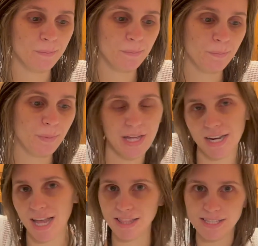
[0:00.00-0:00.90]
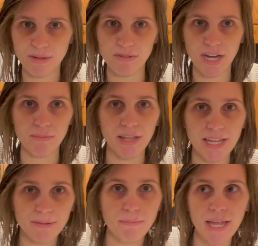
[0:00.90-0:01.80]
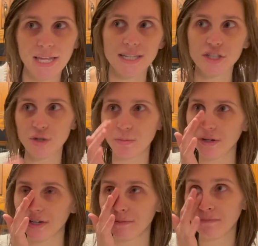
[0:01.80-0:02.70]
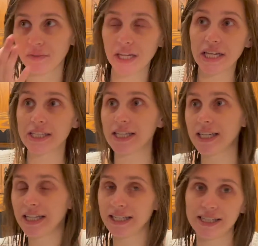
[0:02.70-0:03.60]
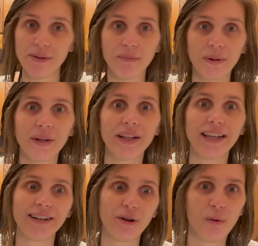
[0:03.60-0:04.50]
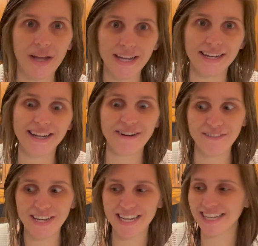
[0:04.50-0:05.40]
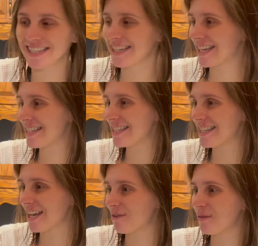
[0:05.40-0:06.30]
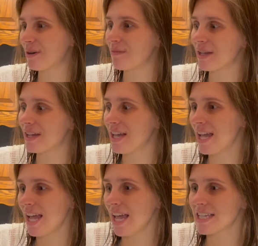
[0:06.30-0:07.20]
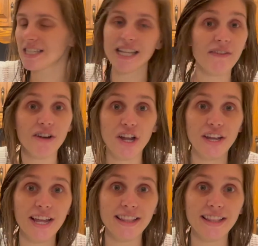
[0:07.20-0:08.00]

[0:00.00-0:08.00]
But at the same time, like, make it super easy and simple and quick and convenient because I don't want to be slaving all day in the